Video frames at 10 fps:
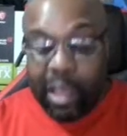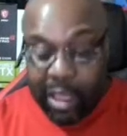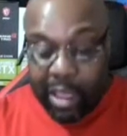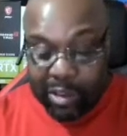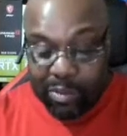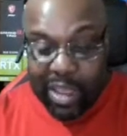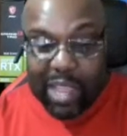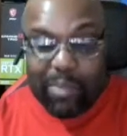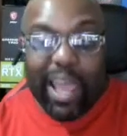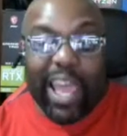as many
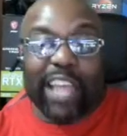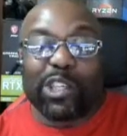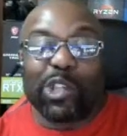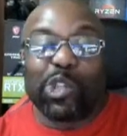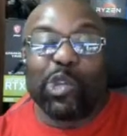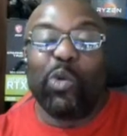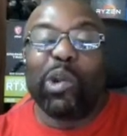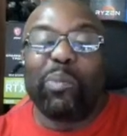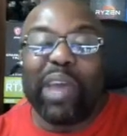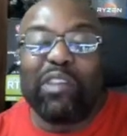bags as you want
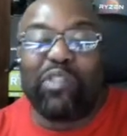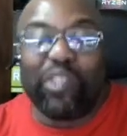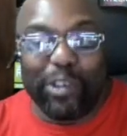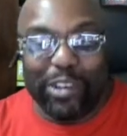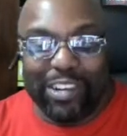to pay for.